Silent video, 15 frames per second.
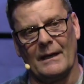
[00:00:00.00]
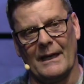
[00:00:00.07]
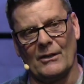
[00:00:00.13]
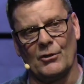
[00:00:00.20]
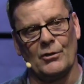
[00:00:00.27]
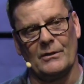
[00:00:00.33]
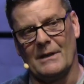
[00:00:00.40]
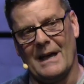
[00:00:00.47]

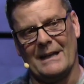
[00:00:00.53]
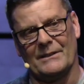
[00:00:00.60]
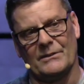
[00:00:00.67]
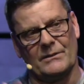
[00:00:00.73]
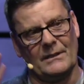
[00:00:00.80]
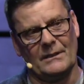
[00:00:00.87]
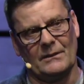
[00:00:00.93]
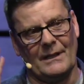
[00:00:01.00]
and could not
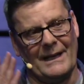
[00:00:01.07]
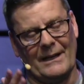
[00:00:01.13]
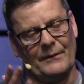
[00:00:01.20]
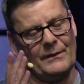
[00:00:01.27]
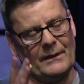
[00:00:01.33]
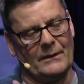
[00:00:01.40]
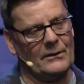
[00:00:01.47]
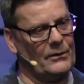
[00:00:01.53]
see light
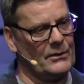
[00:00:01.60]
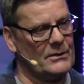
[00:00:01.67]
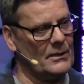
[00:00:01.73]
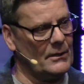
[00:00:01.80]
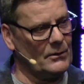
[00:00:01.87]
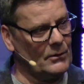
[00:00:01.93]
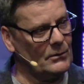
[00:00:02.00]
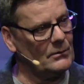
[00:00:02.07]
at the end of the
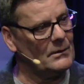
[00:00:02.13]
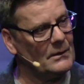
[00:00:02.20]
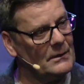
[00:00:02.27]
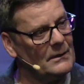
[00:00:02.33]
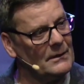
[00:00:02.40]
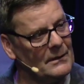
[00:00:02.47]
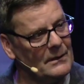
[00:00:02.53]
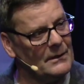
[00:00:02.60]
tunnel.
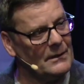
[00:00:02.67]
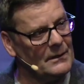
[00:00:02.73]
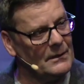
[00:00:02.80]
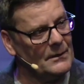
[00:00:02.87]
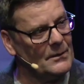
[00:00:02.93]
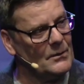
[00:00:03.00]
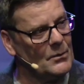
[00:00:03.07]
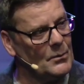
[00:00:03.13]

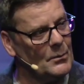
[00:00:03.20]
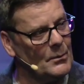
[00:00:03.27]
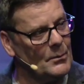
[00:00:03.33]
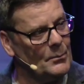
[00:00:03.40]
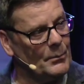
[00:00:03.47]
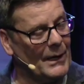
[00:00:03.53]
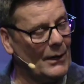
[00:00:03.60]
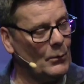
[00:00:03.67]

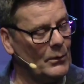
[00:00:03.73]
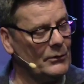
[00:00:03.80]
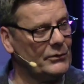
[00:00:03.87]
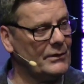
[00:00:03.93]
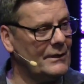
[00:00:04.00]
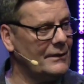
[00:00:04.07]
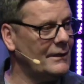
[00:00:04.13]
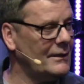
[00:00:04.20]
But I will
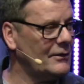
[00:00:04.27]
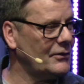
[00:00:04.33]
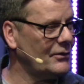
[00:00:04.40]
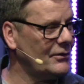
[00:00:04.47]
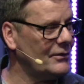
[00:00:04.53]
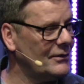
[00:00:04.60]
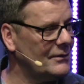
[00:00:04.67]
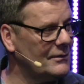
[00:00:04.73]
say this,
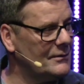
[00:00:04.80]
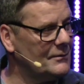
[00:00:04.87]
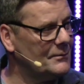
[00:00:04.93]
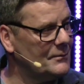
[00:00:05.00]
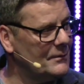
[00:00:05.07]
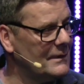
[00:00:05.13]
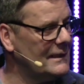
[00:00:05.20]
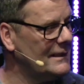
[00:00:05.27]

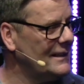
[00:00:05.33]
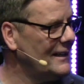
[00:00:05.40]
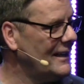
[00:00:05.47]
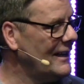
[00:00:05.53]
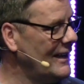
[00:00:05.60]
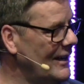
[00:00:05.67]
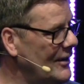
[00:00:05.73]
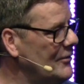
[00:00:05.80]

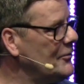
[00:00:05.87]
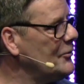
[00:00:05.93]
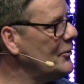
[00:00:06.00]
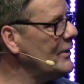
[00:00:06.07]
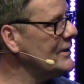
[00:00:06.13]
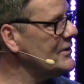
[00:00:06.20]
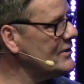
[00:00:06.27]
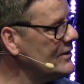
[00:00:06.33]

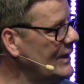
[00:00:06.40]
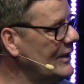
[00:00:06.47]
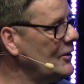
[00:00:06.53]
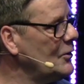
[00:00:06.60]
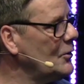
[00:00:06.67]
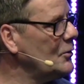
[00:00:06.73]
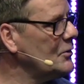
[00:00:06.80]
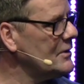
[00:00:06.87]
every
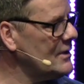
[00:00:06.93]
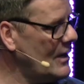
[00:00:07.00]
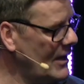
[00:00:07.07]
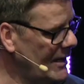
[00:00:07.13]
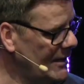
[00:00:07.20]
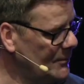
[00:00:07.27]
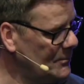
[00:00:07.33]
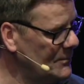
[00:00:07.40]
single
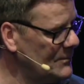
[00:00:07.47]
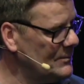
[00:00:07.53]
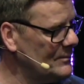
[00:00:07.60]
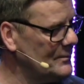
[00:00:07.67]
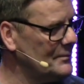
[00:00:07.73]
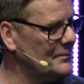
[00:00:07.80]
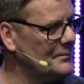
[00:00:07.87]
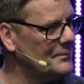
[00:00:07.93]
time
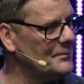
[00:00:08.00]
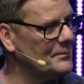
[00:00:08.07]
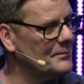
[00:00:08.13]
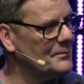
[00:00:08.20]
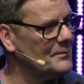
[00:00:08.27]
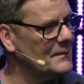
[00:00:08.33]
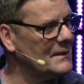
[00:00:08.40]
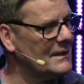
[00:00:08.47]

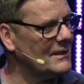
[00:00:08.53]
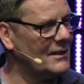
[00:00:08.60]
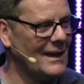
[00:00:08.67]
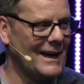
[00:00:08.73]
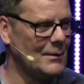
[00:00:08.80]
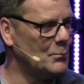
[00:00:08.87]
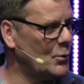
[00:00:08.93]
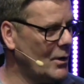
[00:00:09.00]

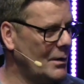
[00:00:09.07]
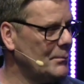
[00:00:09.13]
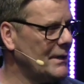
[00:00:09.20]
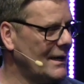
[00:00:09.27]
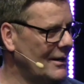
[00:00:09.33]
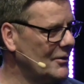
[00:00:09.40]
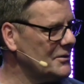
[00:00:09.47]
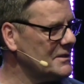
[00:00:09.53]
God brought me
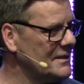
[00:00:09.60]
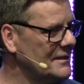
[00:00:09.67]
out.